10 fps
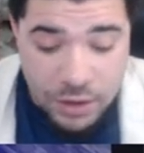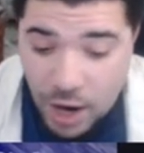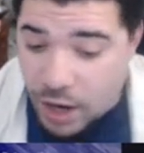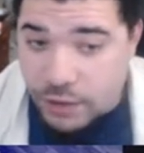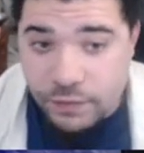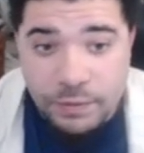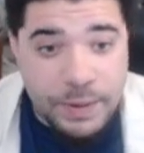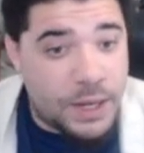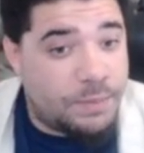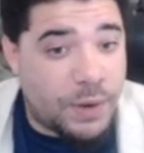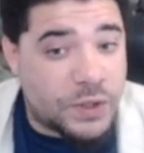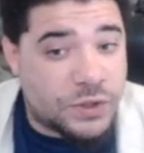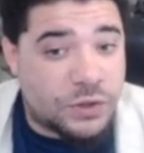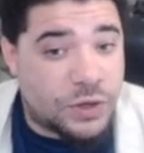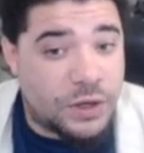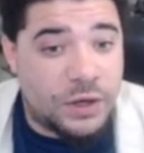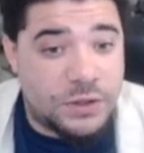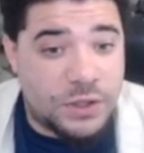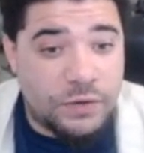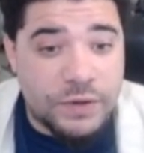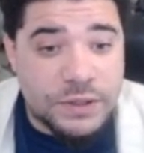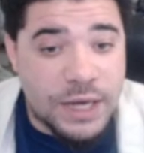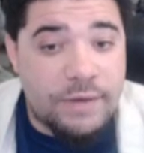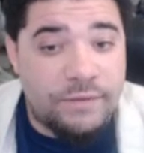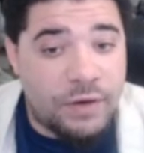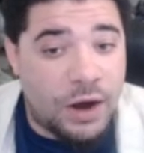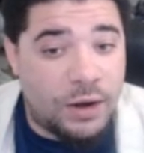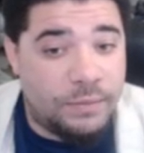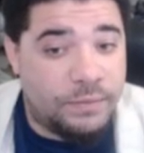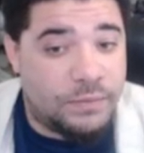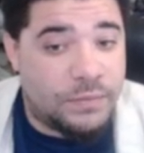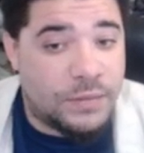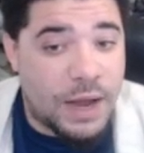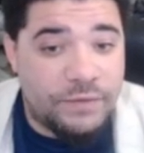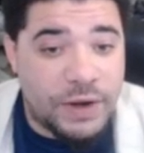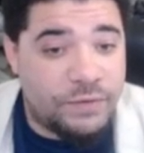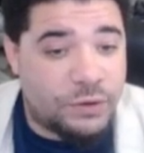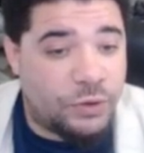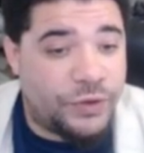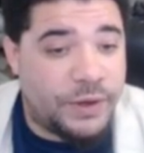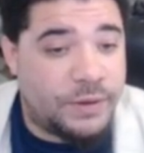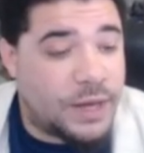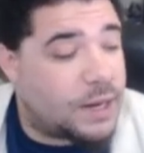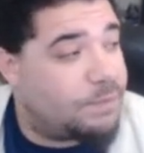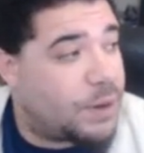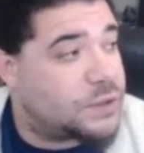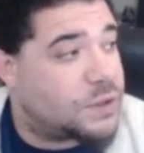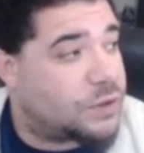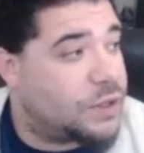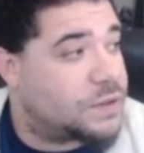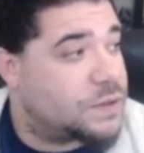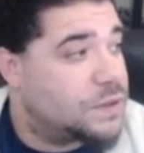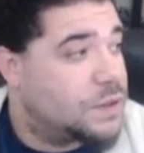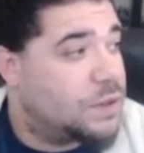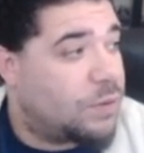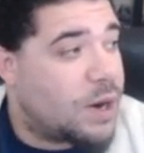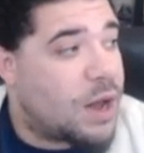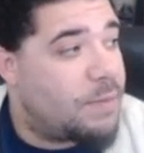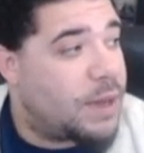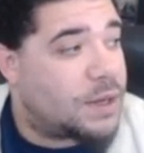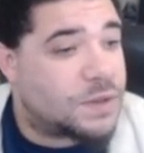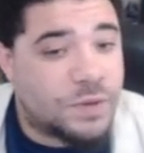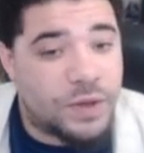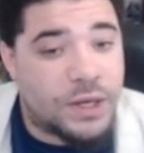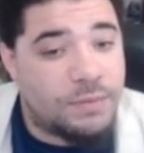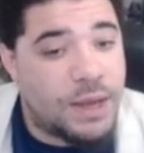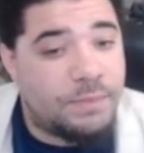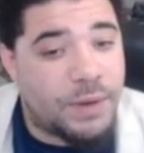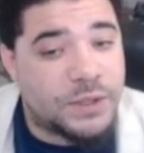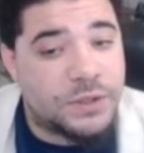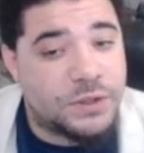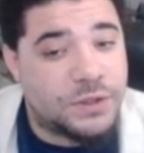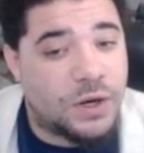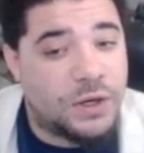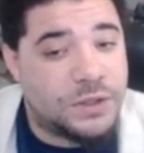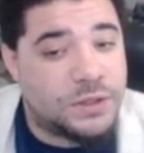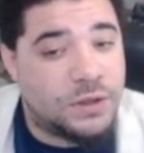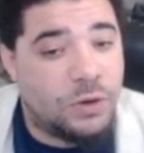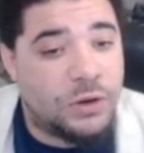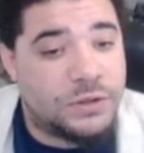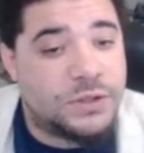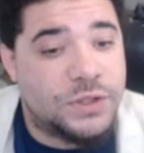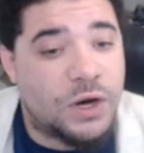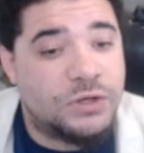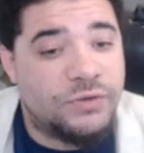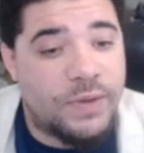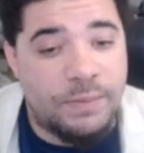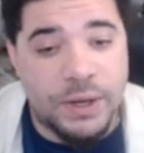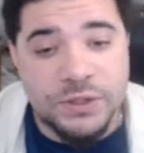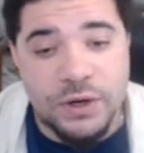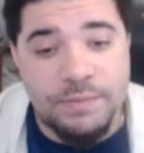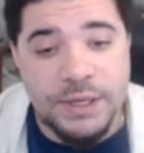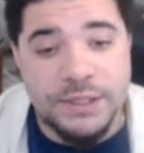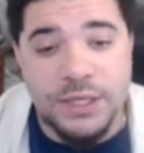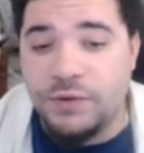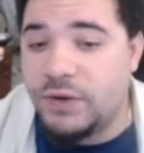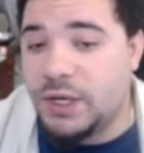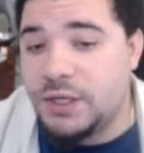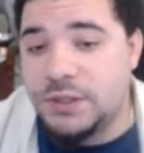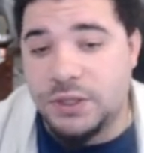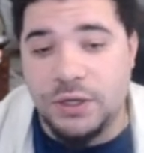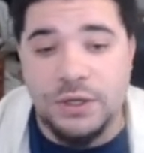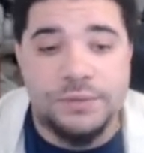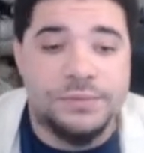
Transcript: God forbid Buster servants have um have difficulty getting Buster crits. Why not make it so they can make Buster stars or stars from their Buster NPs even easier?